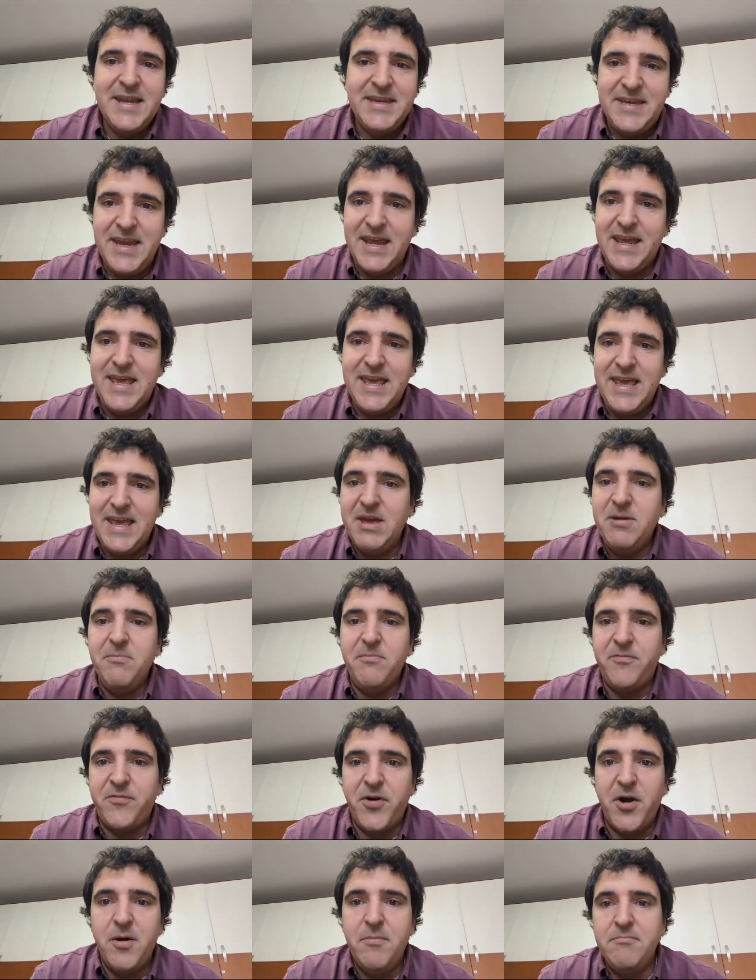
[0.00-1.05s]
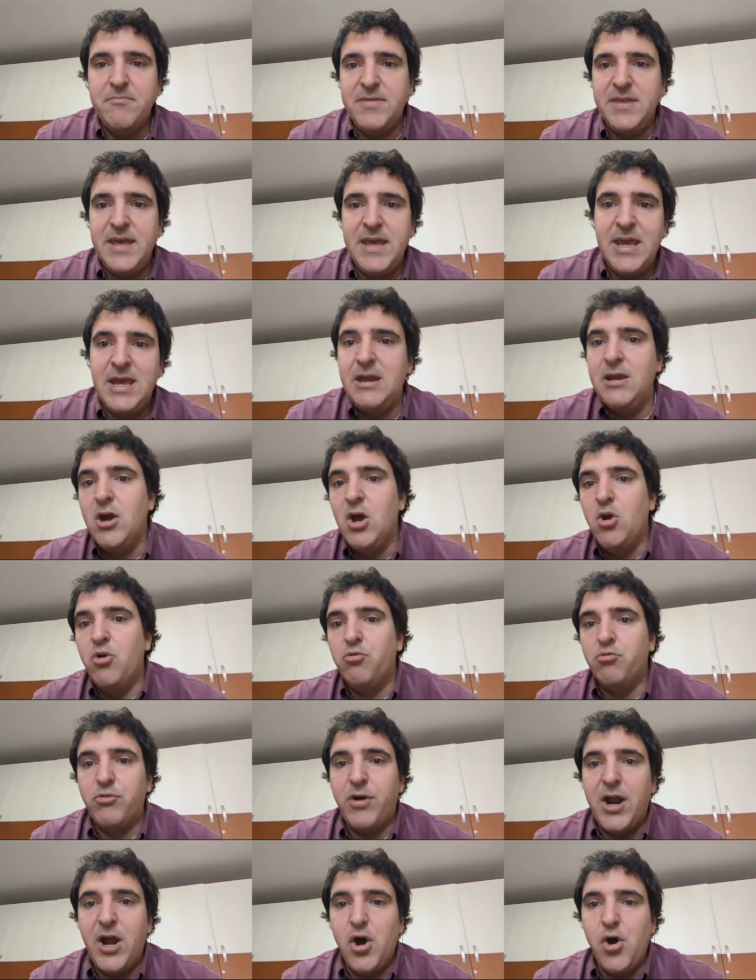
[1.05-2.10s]
taking him from the
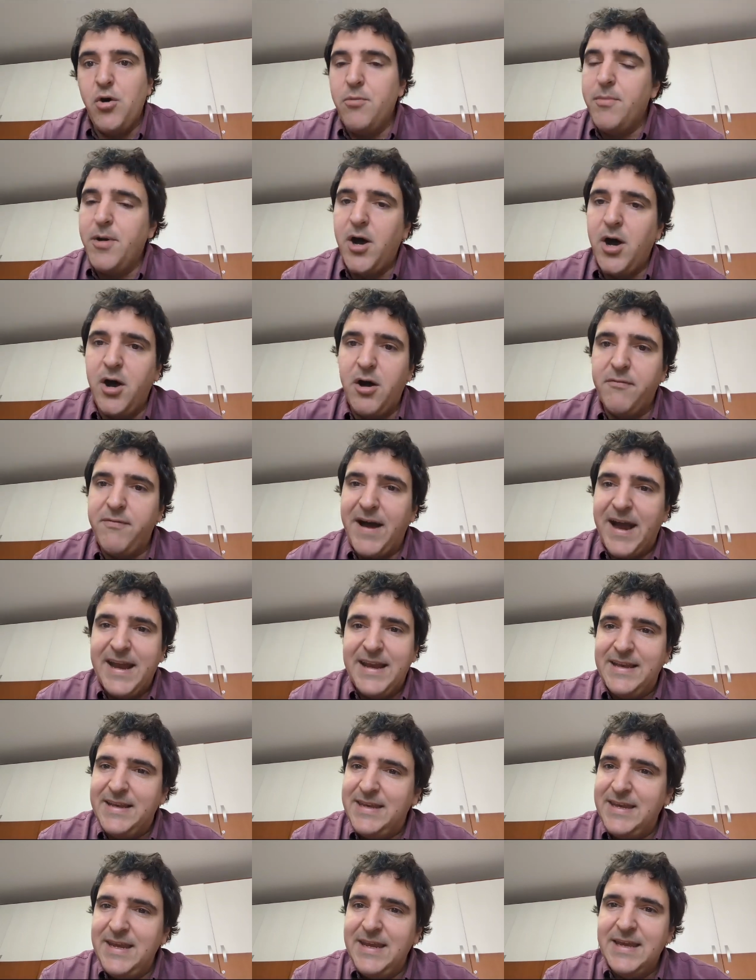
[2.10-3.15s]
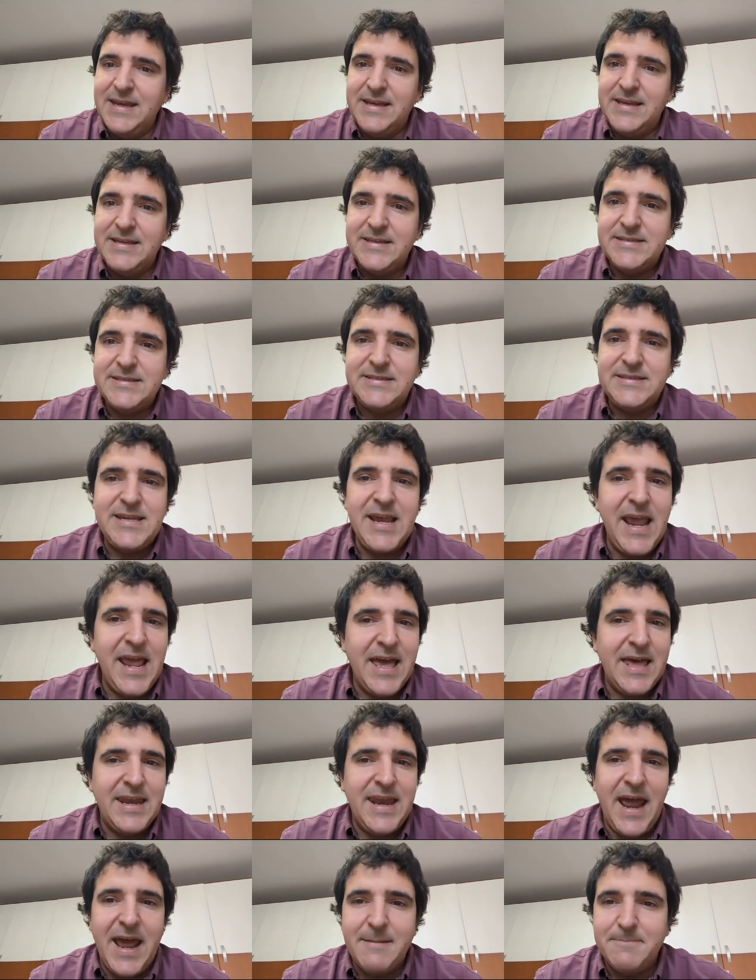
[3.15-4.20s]
realm of ideas
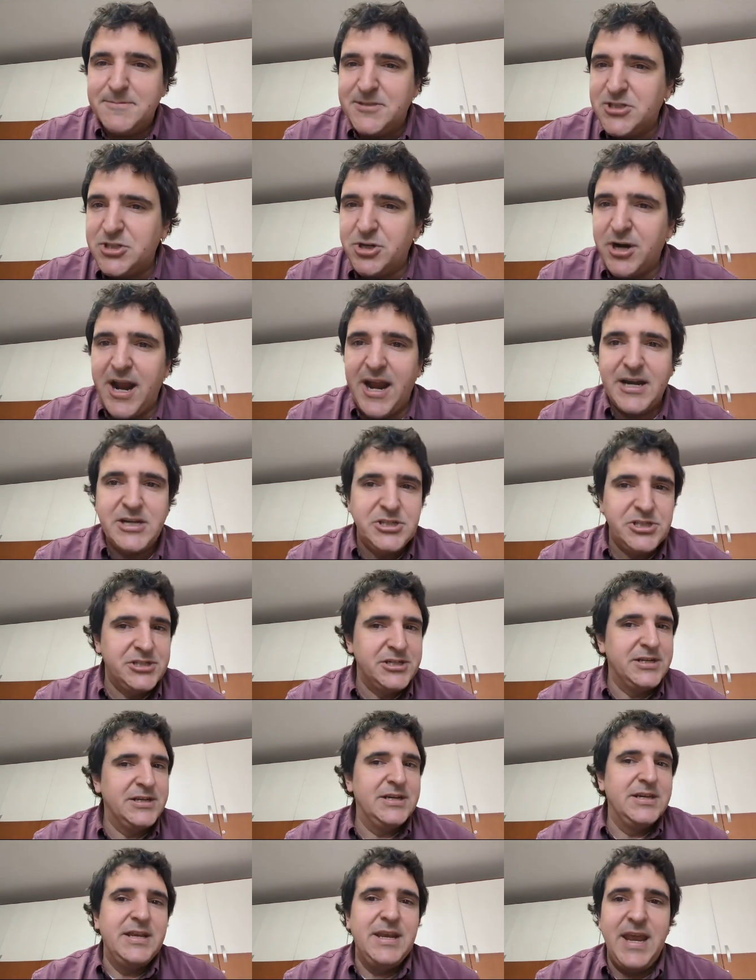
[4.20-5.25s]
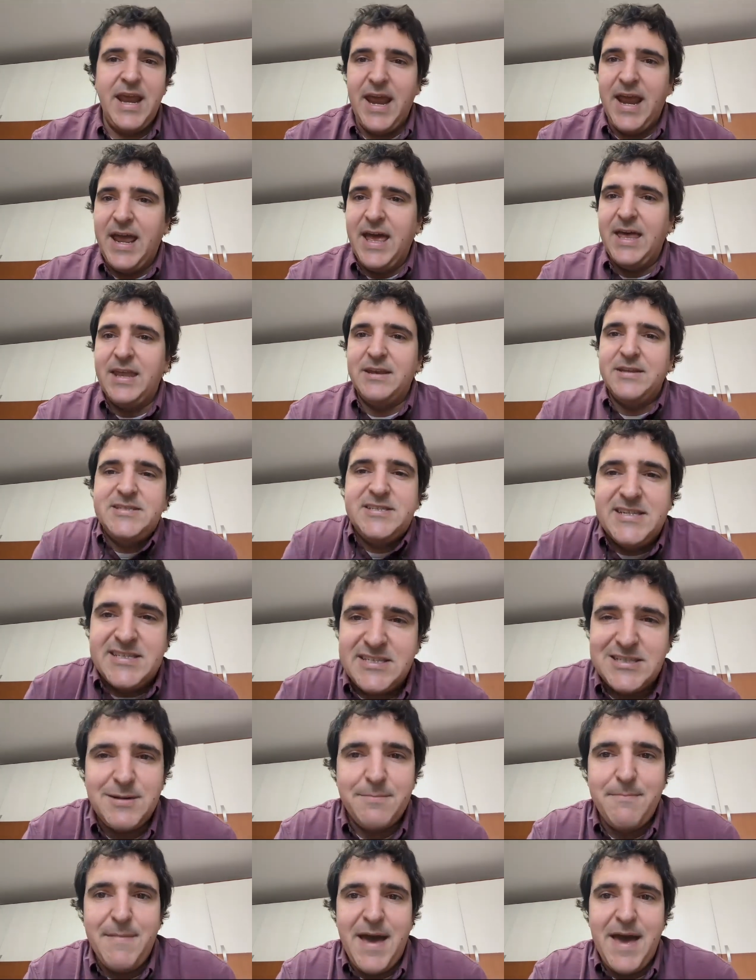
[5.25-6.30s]
and abstraction and
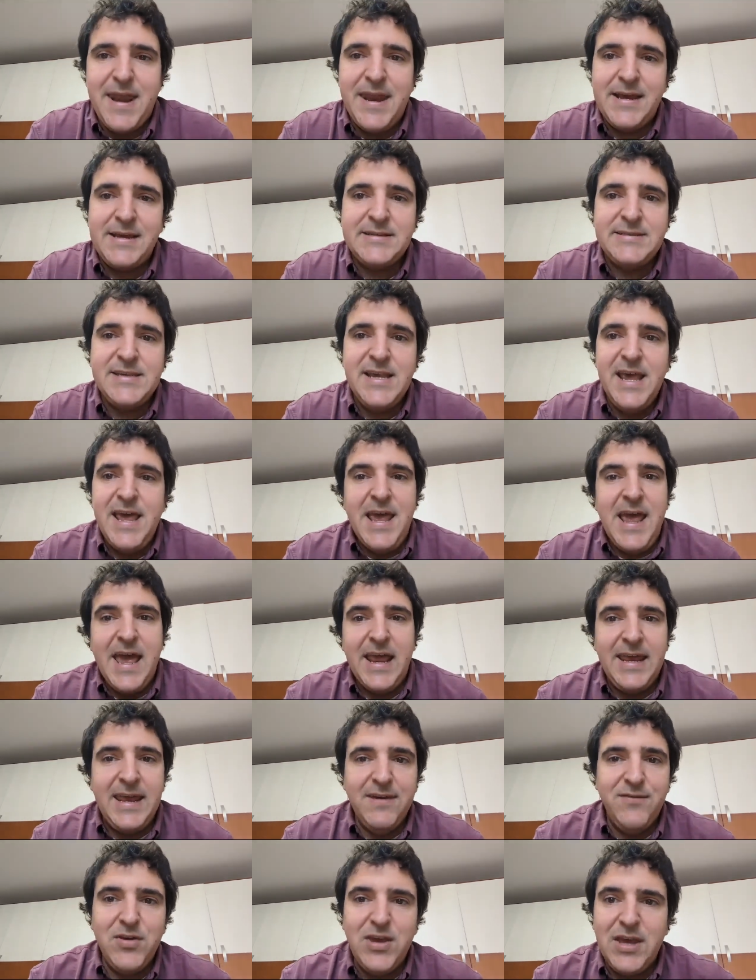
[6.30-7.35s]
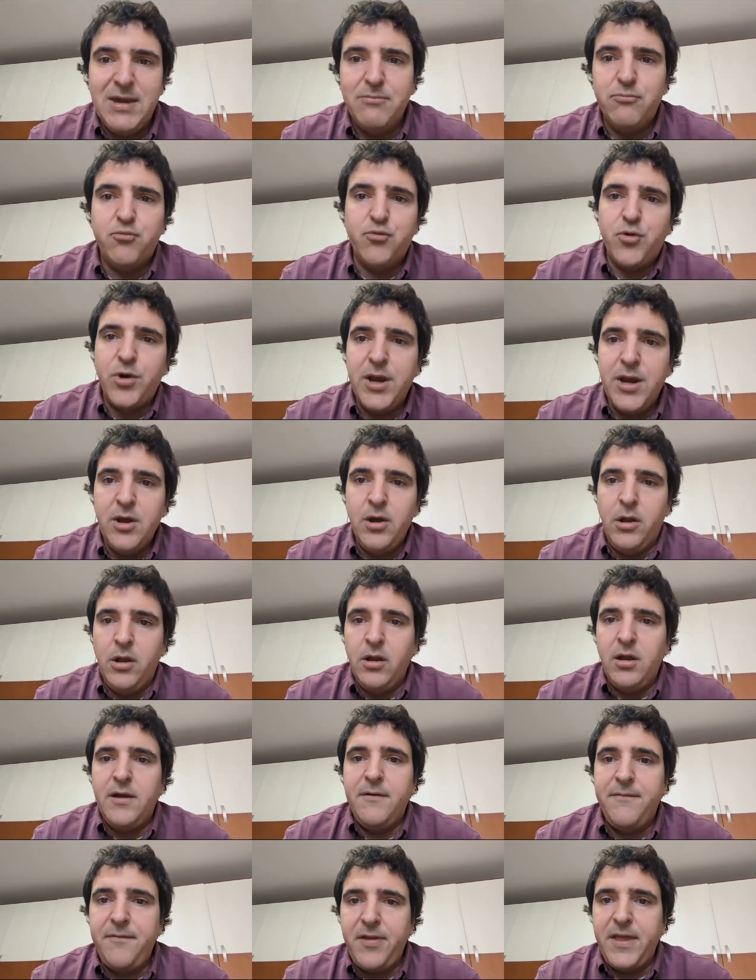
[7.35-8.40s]
systematics and giving him
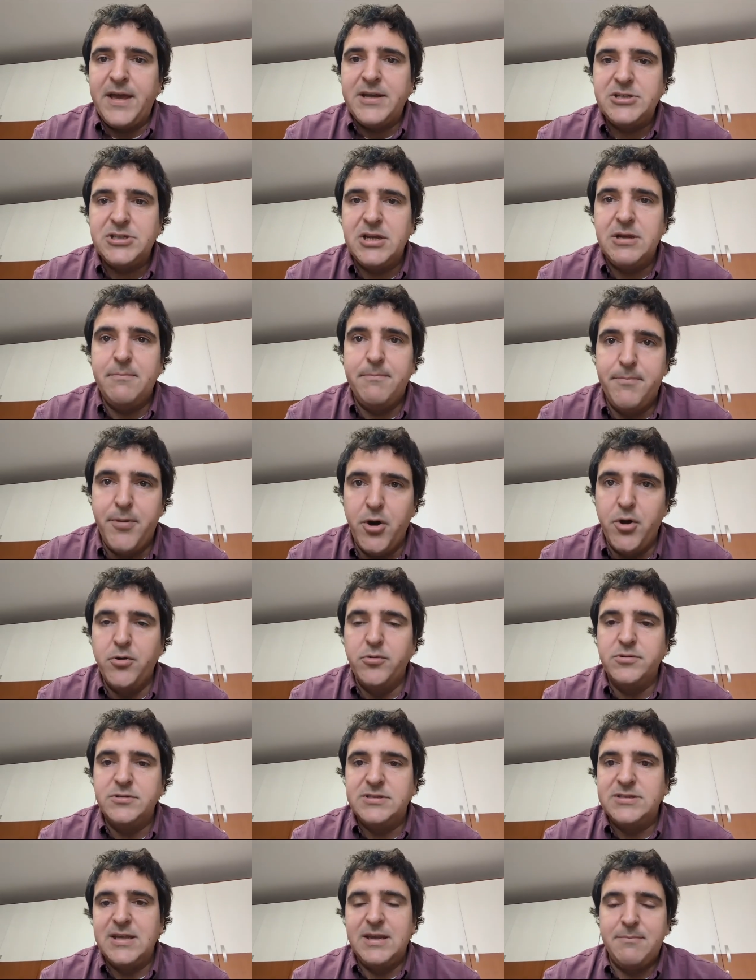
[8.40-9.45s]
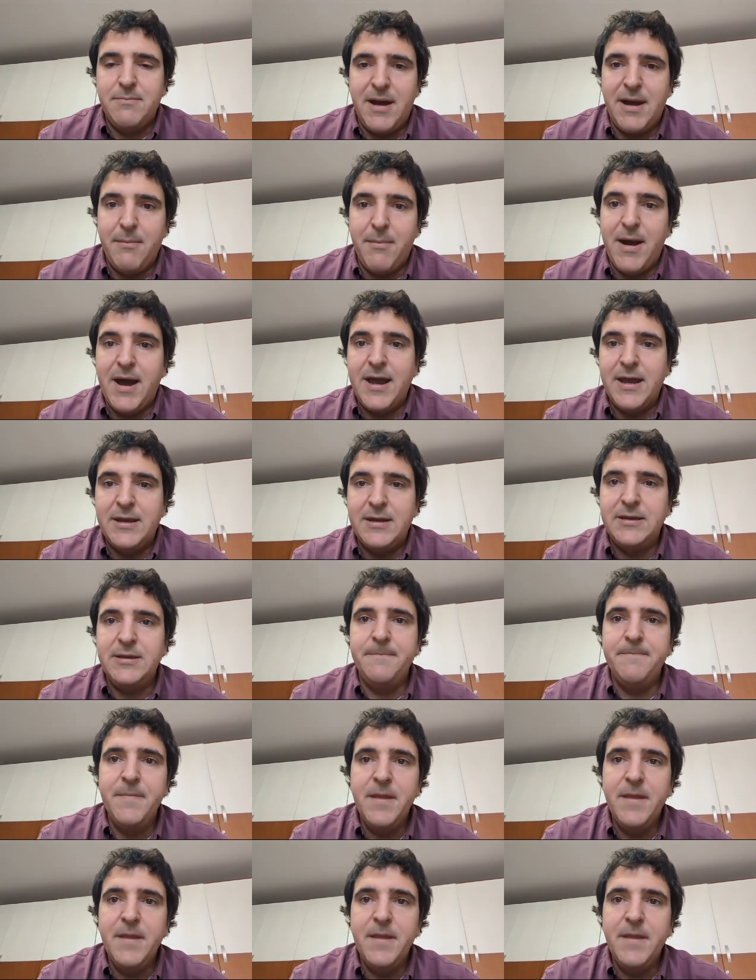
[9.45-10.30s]
real flesh and bones in my mind.